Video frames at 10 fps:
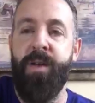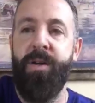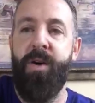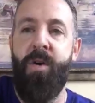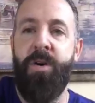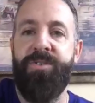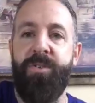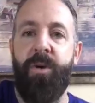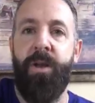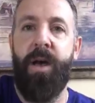hearts
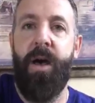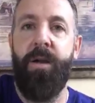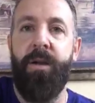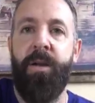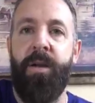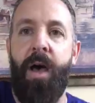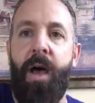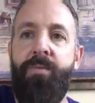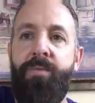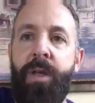and whatnot.
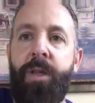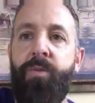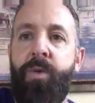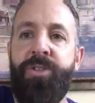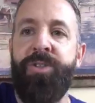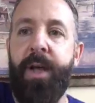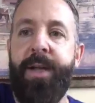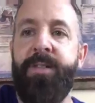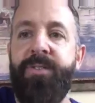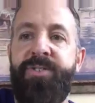I really wish that I
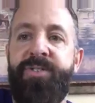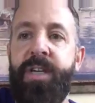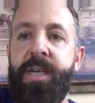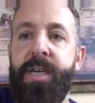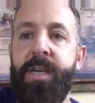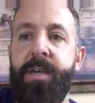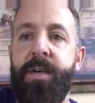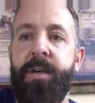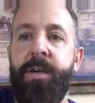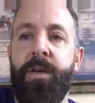can see
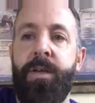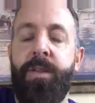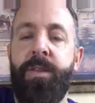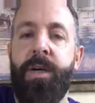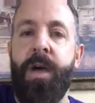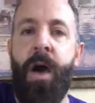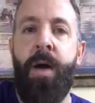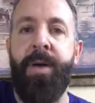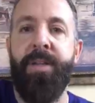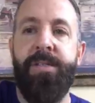the
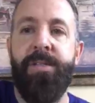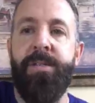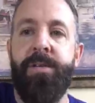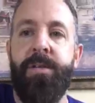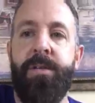comments.